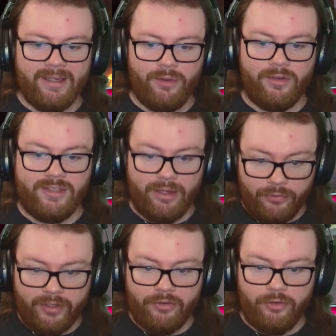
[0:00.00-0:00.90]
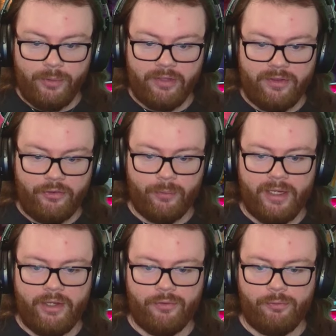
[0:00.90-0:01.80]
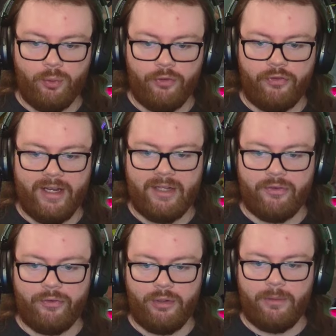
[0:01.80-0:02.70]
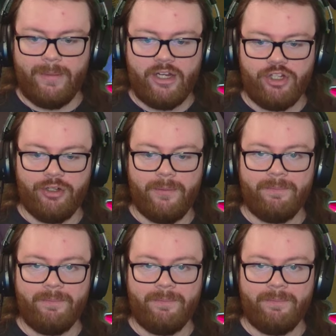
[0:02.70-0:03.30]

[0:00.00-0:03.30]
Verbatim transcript: The downside to doing it this way is, of course, that at the start of the match here,